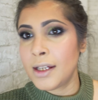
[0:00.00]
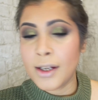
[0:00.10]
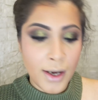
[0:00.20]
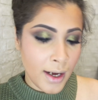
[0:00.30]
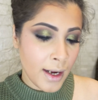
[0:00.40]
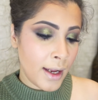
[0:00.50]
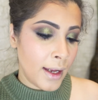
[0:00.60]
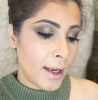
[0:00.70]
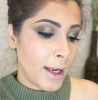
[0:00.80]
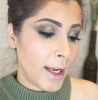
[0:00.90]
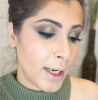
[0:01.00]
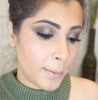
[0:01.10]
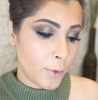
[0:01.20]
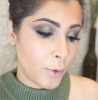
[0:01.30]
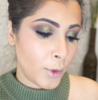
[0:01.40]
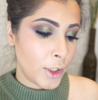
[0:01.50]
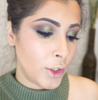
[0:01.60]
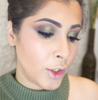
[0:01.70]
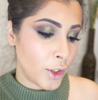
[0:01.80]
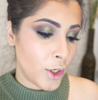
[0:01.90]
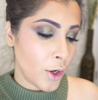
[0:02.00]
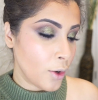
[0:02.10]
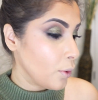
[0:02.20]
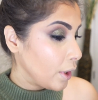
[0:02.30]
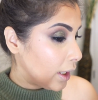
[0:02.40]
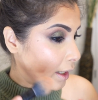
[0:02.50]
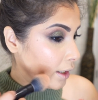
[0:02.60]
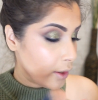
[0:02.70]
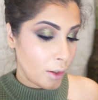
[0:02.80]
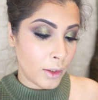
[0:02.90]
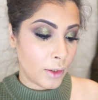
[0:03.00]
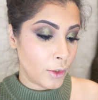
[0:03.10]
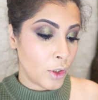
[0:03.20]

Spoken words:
here. And I'm going to go in on the